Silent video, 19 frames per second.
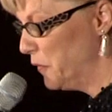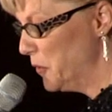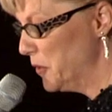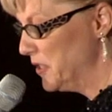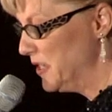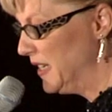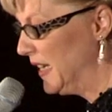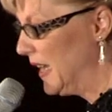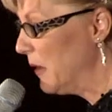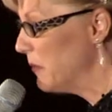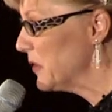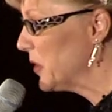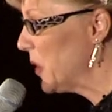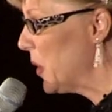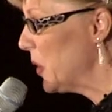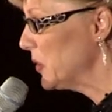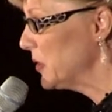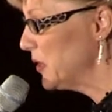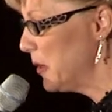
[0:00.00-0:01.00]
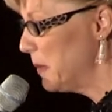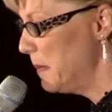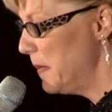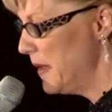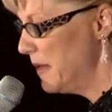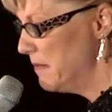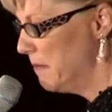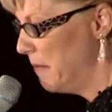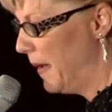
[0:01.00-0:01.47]
fourteen, I was also
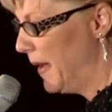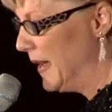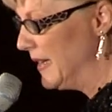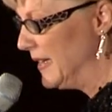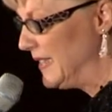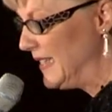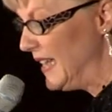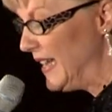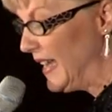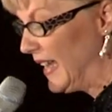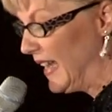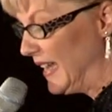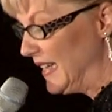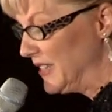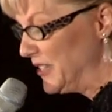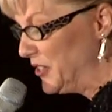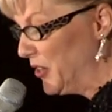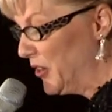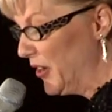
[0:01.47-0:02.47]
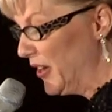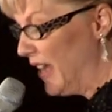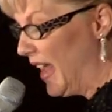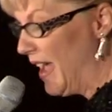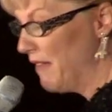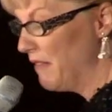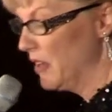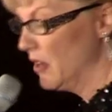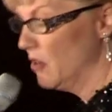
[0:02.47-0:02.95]
bitten by a tick and started
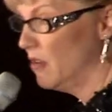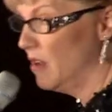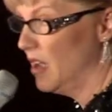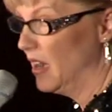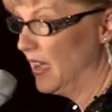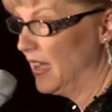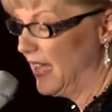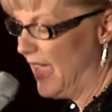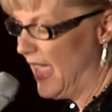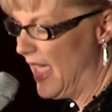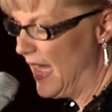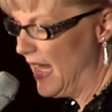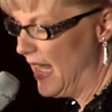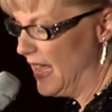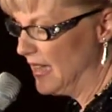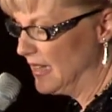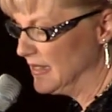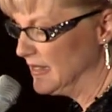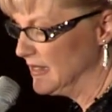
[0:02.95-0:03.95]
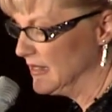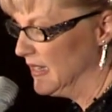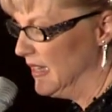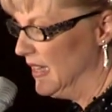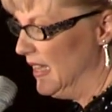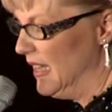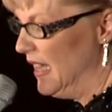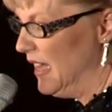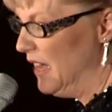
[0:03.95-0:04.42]
having chronic headaches,
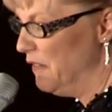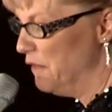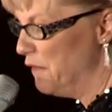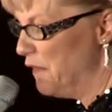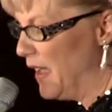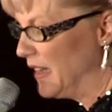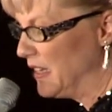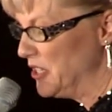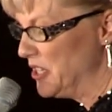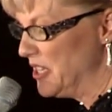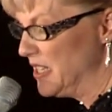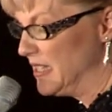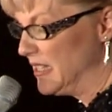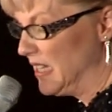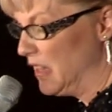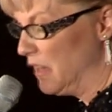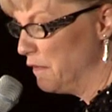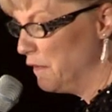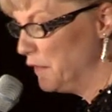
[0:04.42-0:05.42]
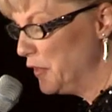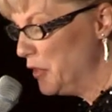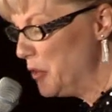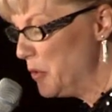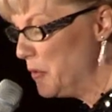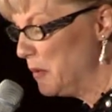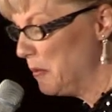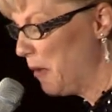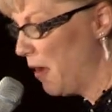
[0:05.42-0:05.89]
infections, and the
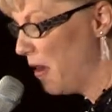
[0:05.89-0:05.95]
flu and